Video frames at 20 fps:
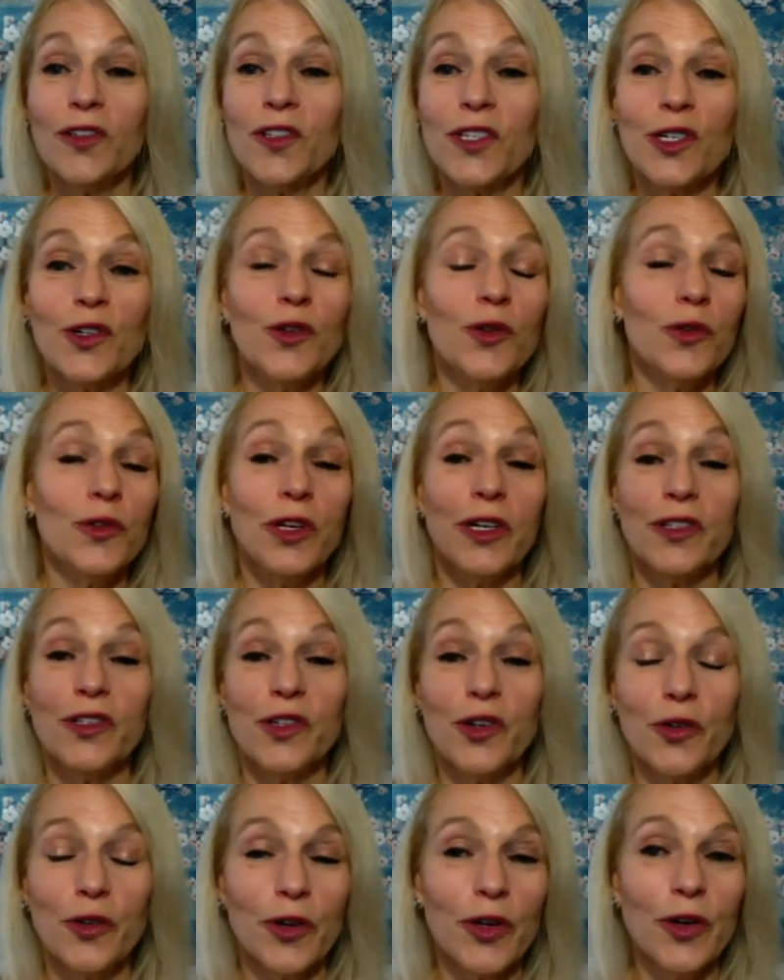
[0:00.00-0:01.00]
person who
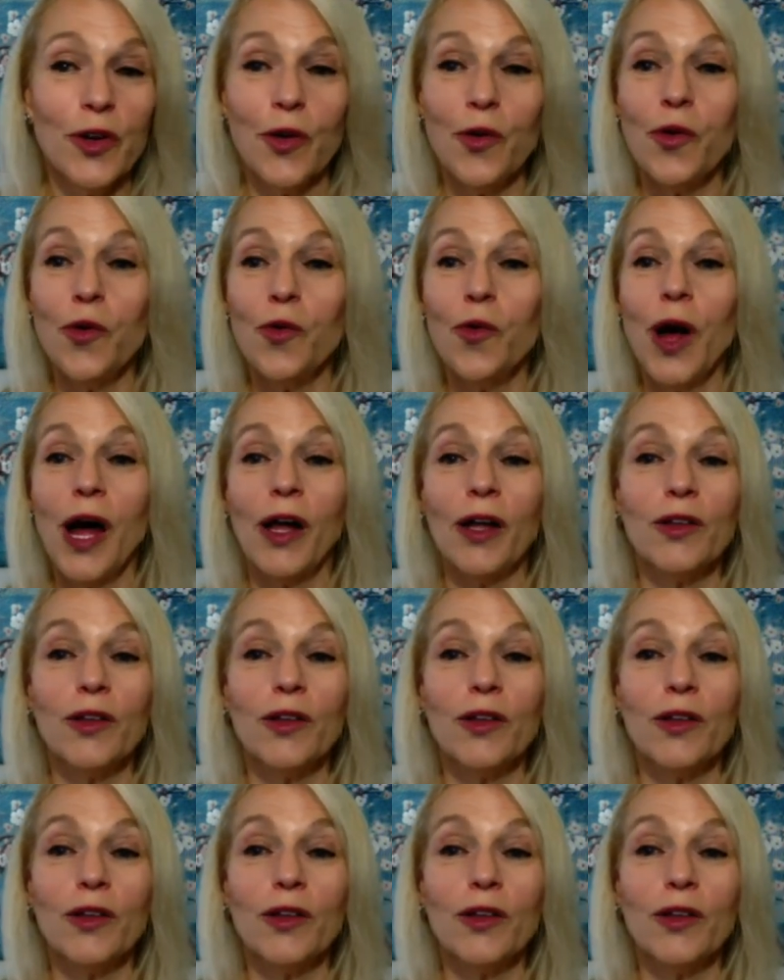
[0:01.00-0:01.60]
does your you know who